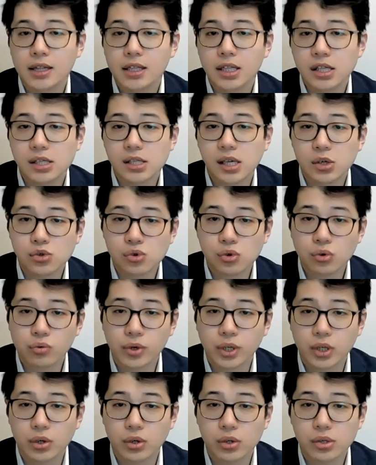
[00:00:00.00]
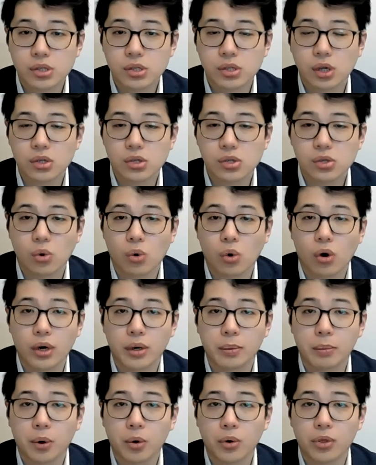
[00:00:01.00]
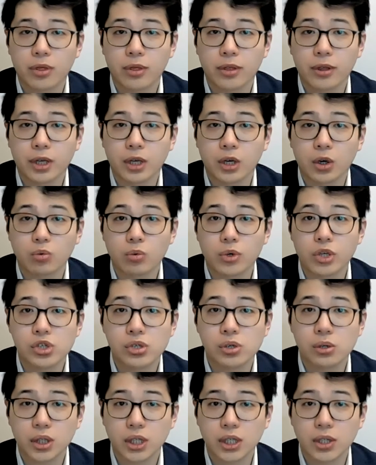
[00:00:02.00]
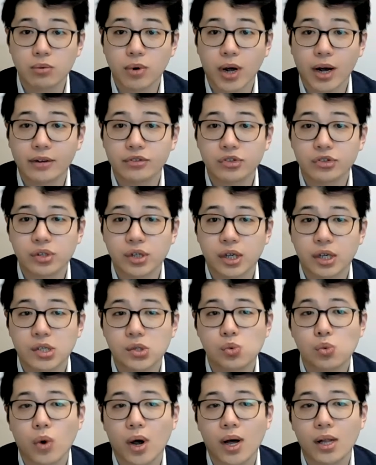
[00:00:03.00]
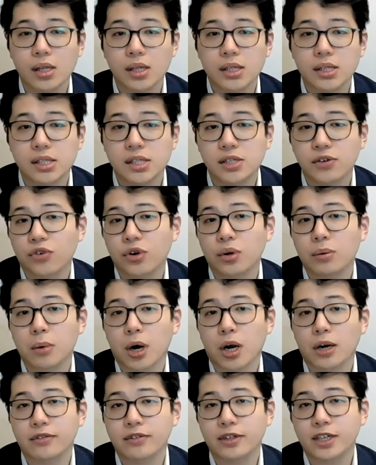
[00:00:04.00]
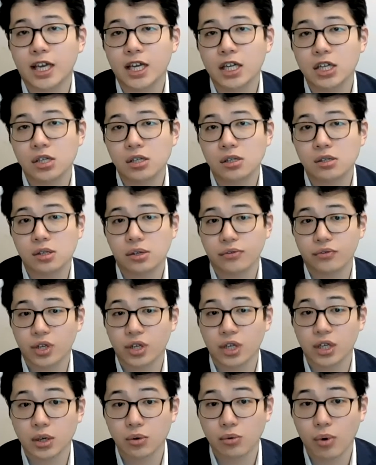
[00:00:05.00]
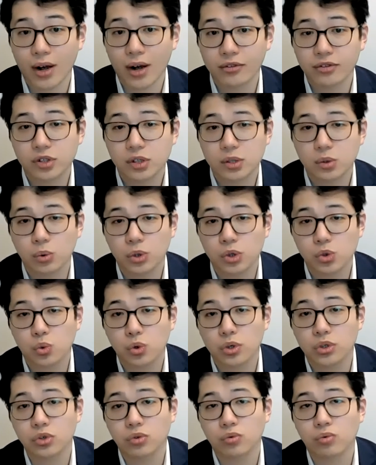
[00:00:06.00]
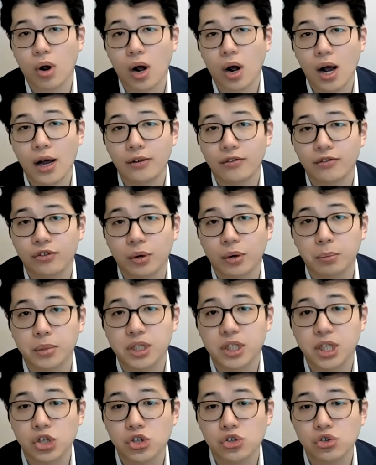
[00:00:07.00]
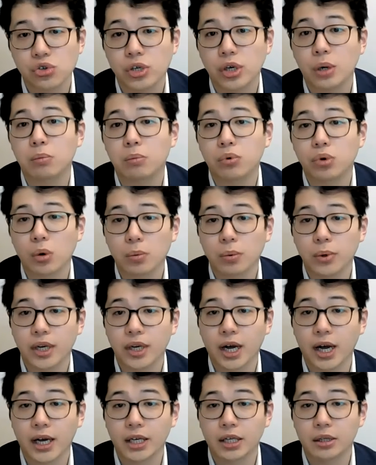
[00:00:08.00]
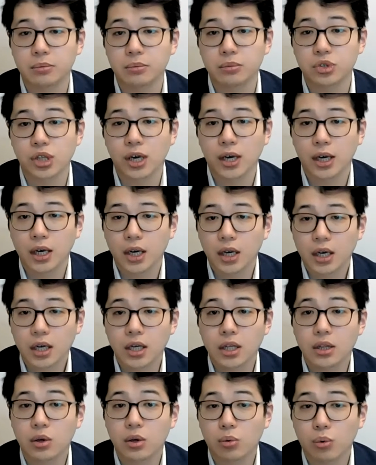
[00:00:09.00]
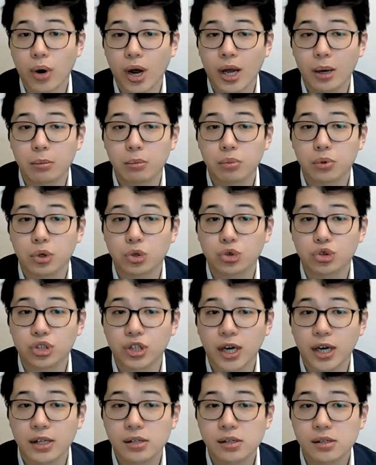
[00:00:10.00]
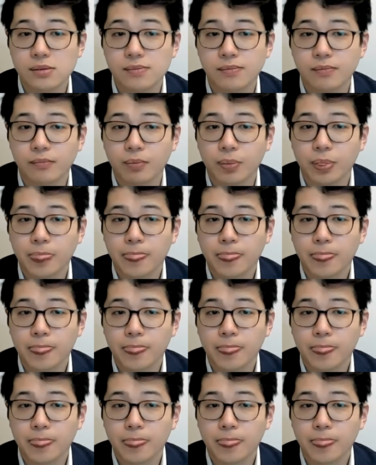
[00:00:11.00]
And these central readers scored both the original EREFS as well as different modifications of the EREFS, which were derived from potentially appropriate items in the RAM process.